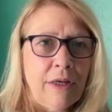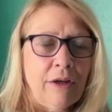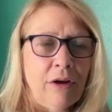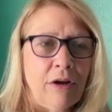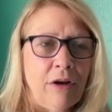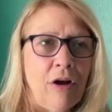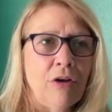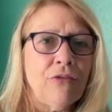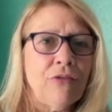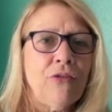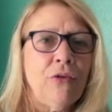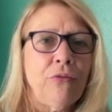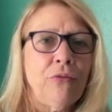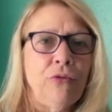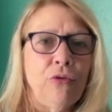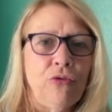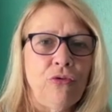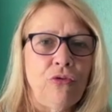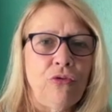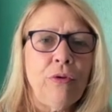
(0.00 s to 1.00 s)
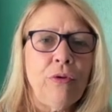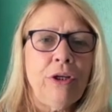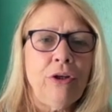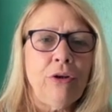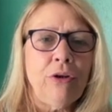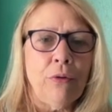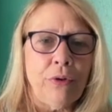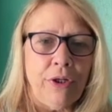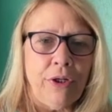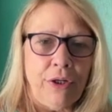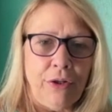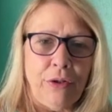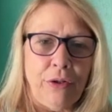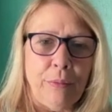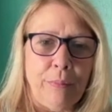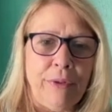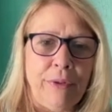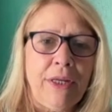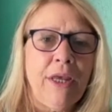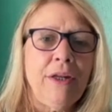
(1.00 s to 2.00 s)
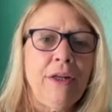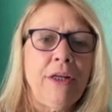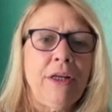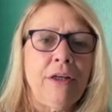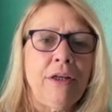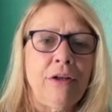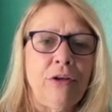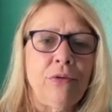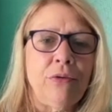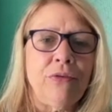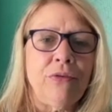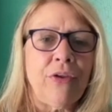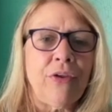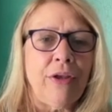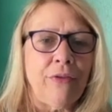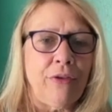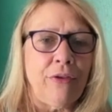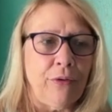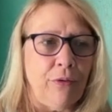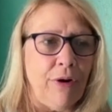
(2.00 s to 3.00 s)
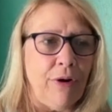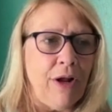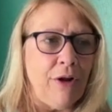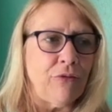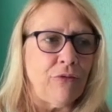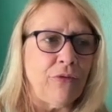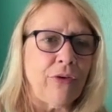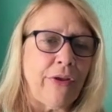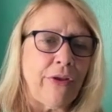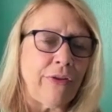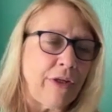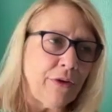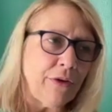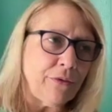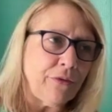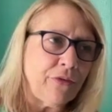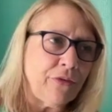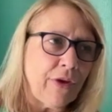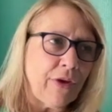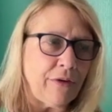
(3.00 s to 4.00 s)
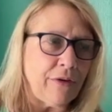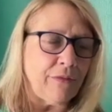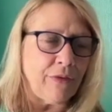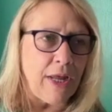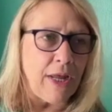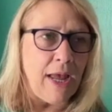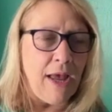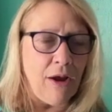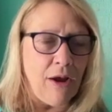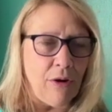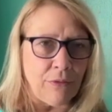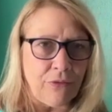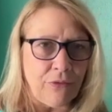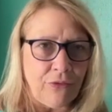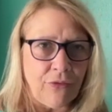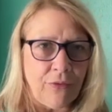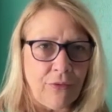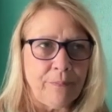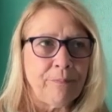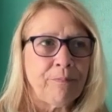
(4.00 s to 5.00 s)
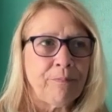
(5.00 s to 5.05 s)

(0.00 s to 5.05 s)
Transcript: Also, duly noted in the beginning, you said the garage was on the other side of the house